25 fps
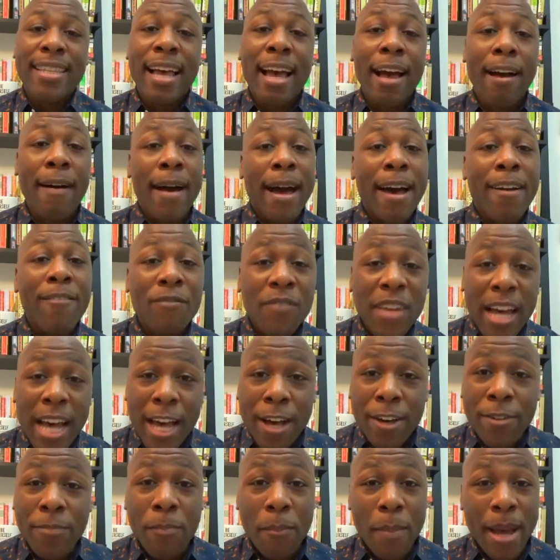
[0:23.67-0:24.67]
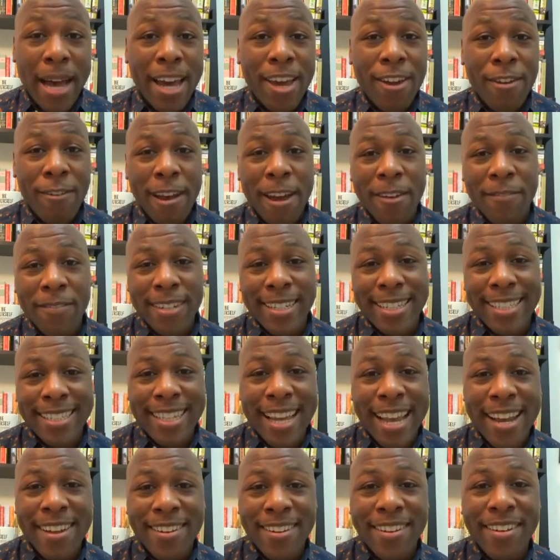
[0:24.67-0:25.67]
How I found my graphic
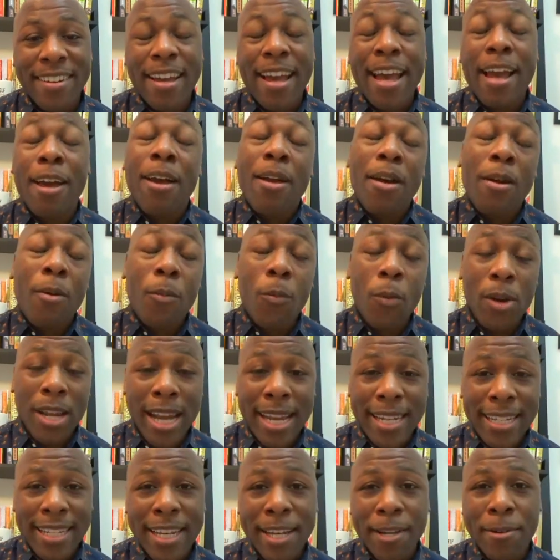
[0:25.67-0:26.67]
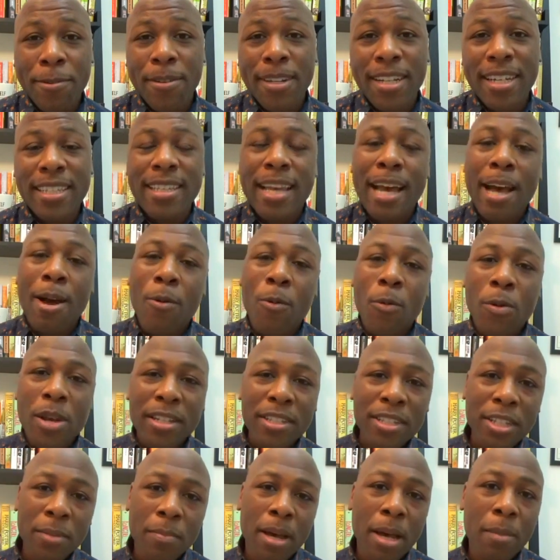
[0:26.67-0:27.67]
designer, what I did was I
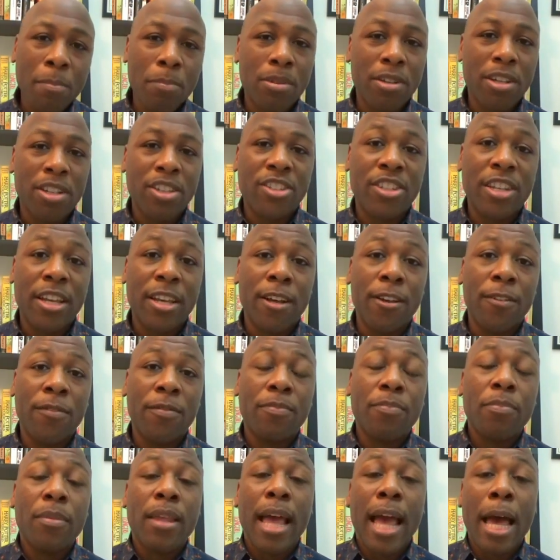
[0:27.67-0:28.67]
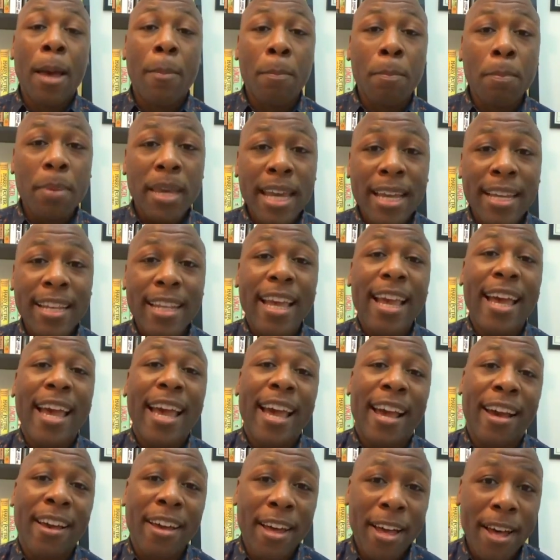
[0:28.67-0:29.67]
went to my bookshelf, I picked
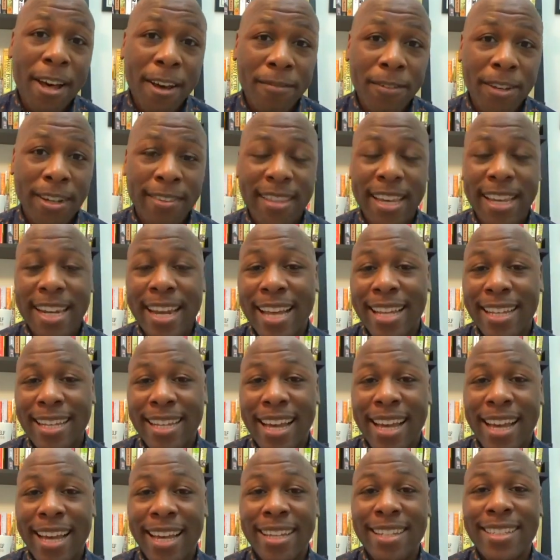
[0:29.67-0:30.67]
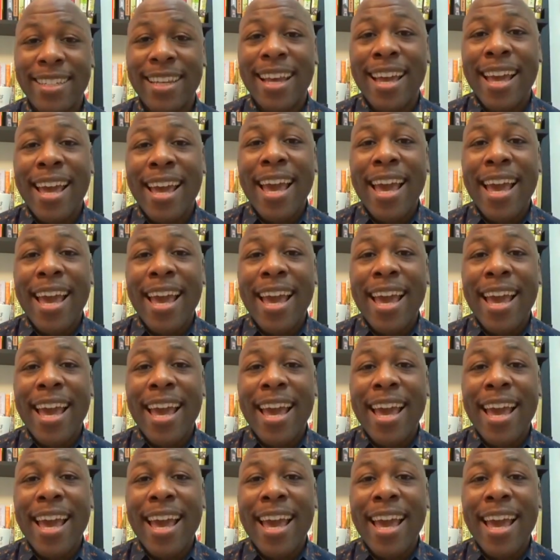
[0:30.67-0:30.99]
a cover that I liked,